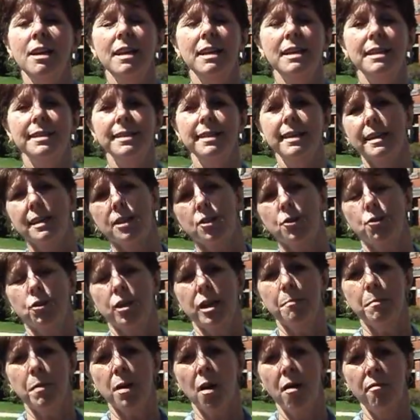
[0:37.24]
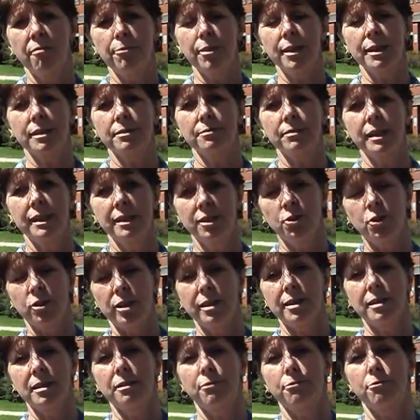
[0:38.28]
is the extreme conflict of
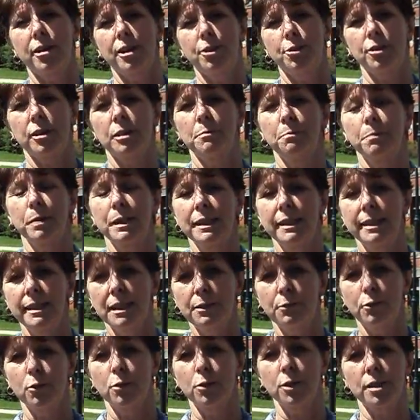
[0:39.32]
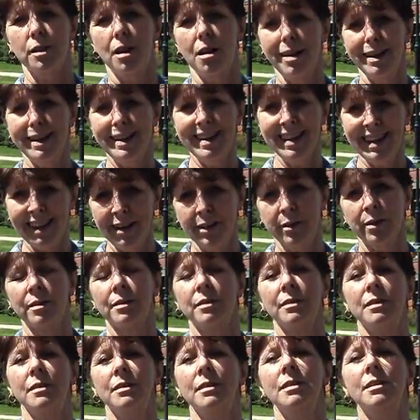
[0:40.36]
interest the Fredericton Police Force are in
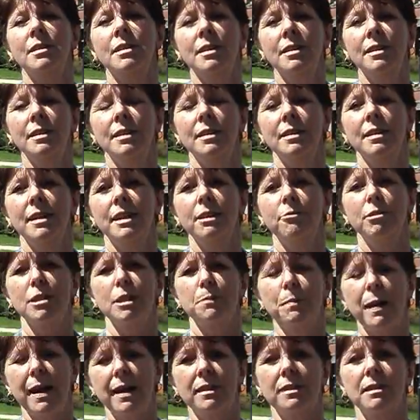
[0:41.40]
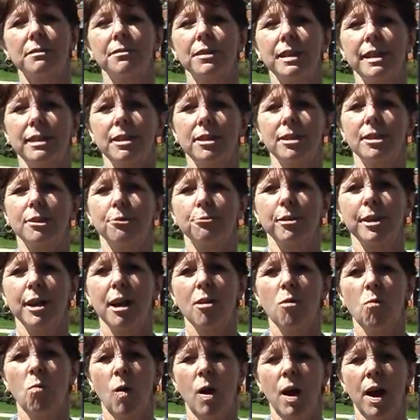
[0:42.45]
respect of this
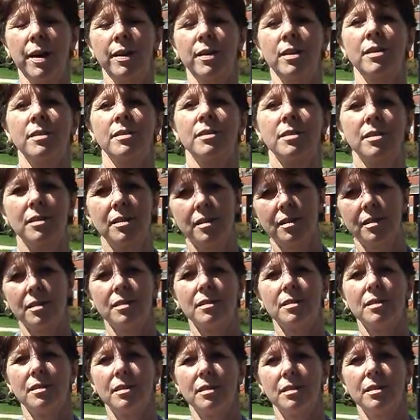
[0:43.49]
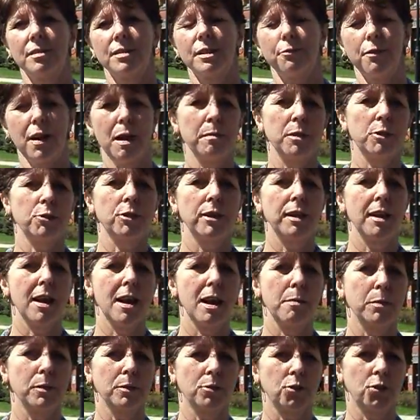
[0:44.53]
301 defamatory
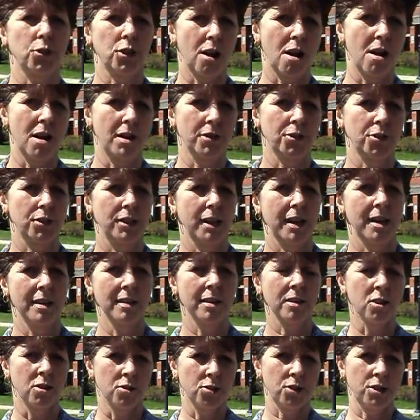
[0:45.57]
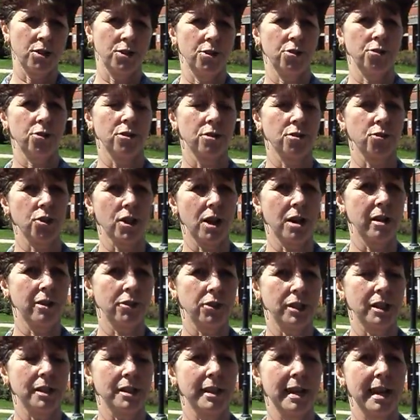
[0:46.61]
libel charge, the unconstitutional charge
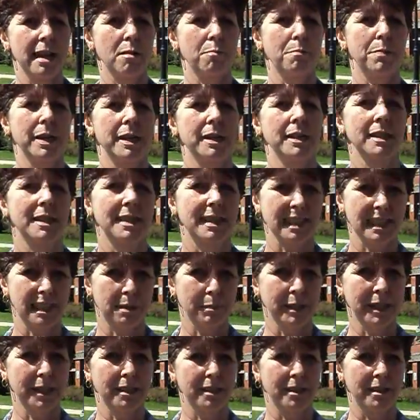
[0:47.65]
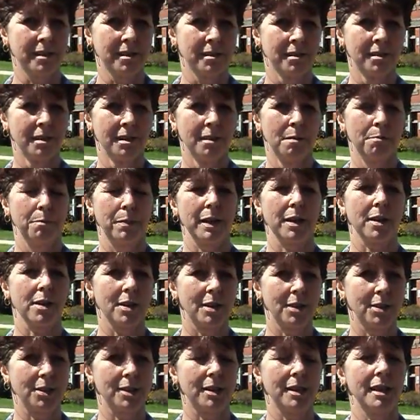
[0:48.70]
that's now been dismissed
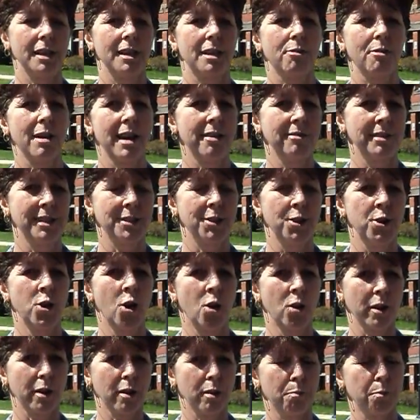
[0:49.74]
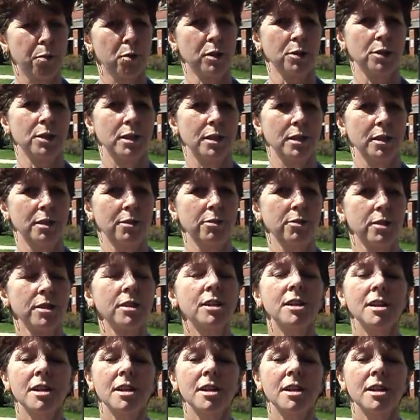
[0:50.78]
because the Crown is not going to prosecute.